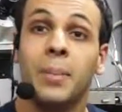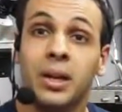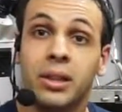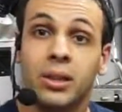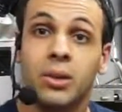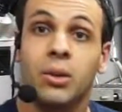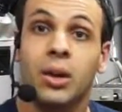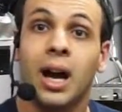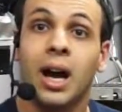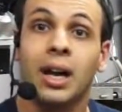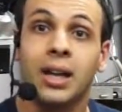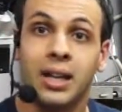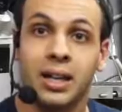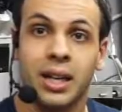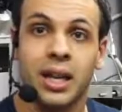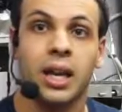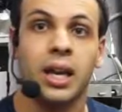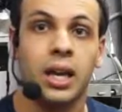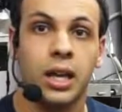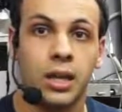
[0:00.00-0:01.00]
but they're not going
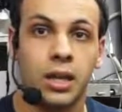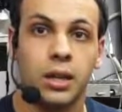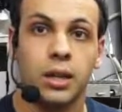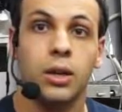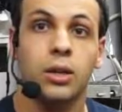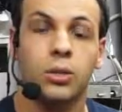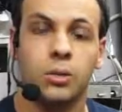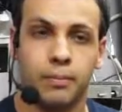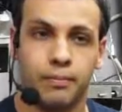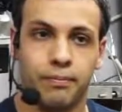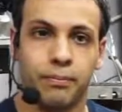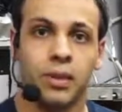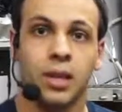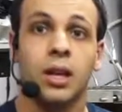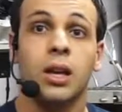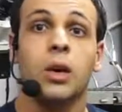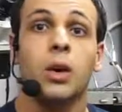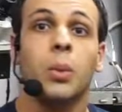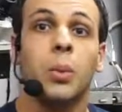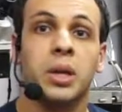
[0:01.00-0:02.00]
to hate you.
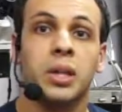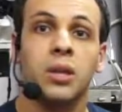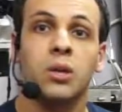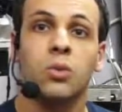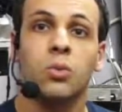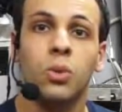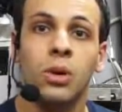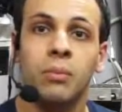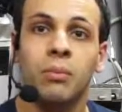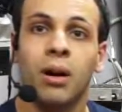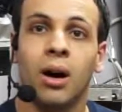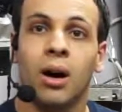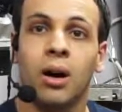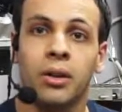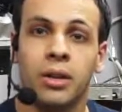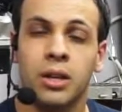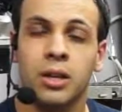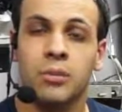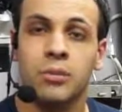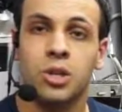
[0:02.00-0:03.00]
When you
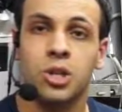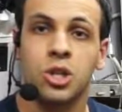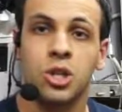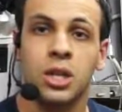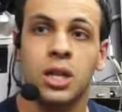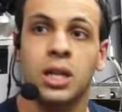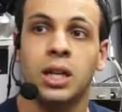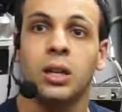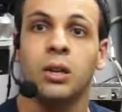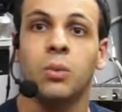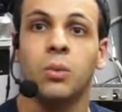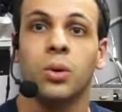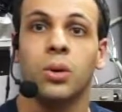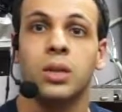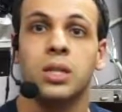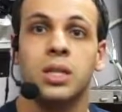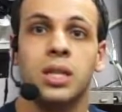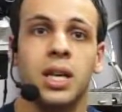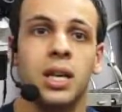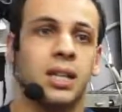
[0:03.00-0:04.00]
reball their machine and it
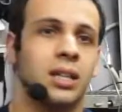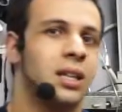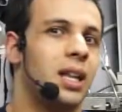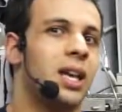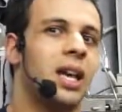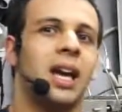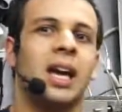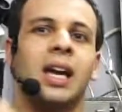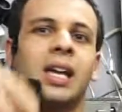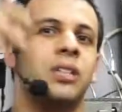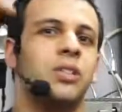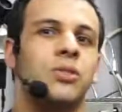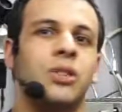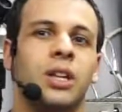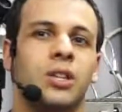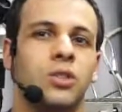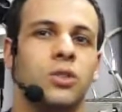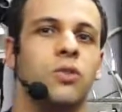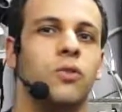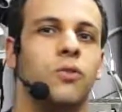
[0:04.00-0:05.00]
works again and they hand you
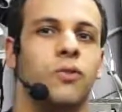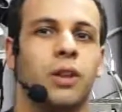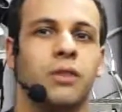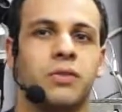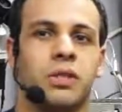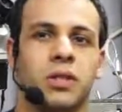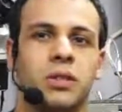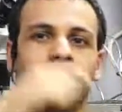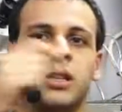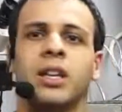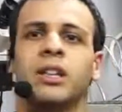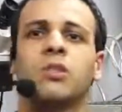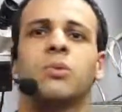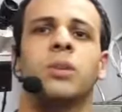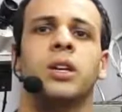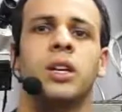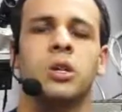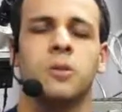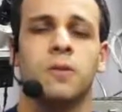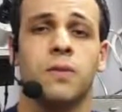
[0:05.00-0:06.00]
that 250 or that
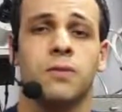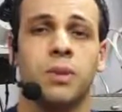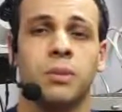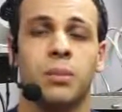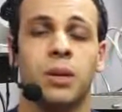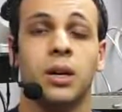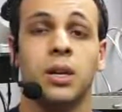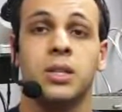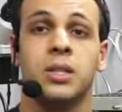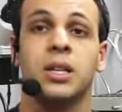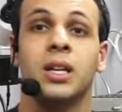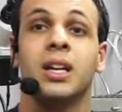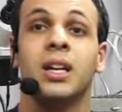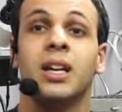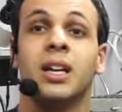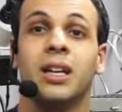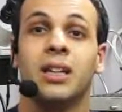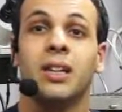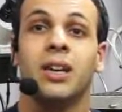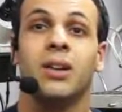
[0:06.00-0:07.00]
350 bucks,
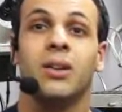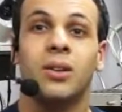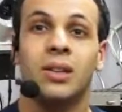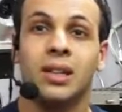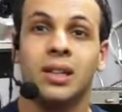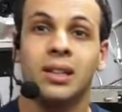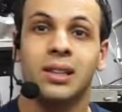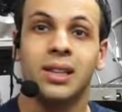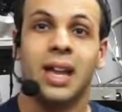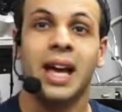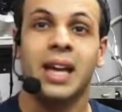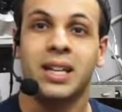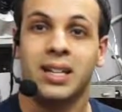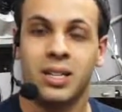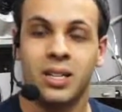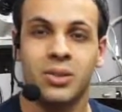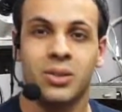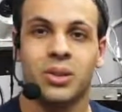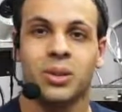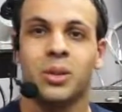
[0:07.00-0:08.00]
they're going to
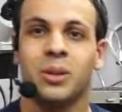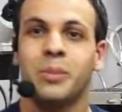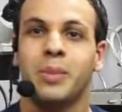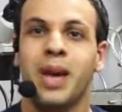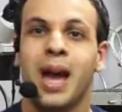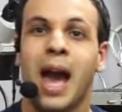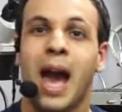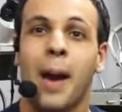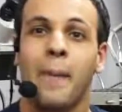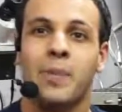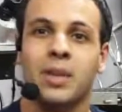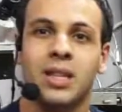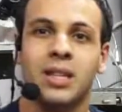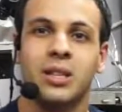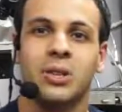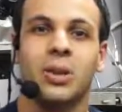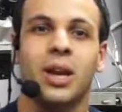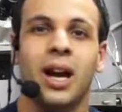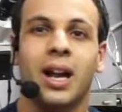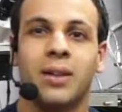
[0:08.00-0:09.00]
like you. They're going to be happy
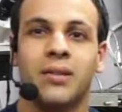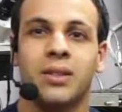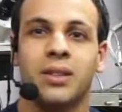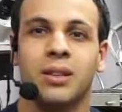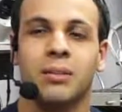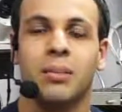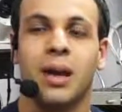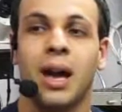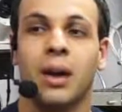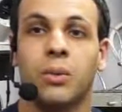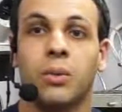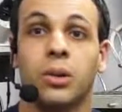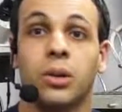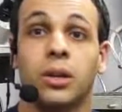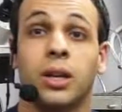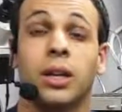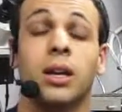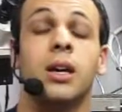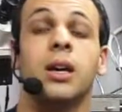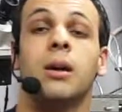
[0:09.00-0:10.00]
that you got everything back
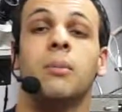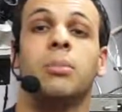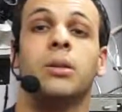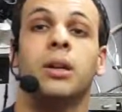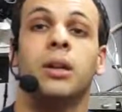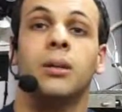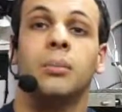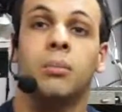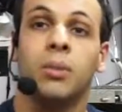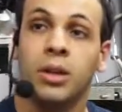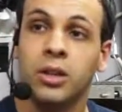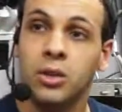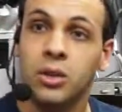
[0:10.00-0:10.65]
working. But in a